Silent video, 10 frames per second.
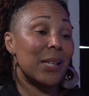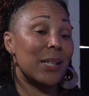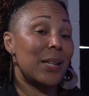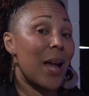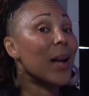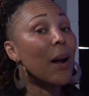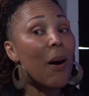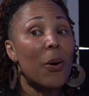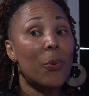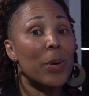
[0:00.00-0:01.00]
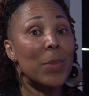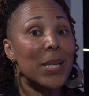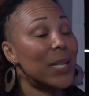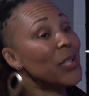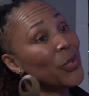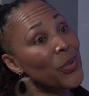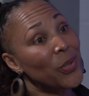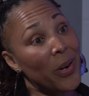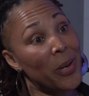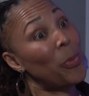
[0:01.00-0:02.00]
not all women teachers
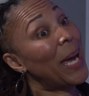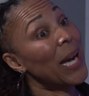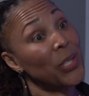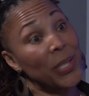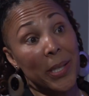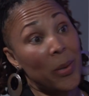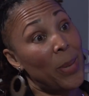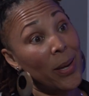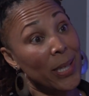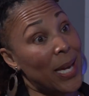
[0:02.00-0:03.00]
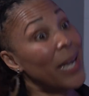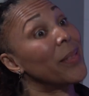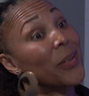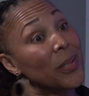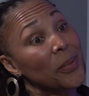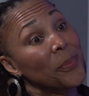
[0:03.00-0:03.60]
are compassionate about it either.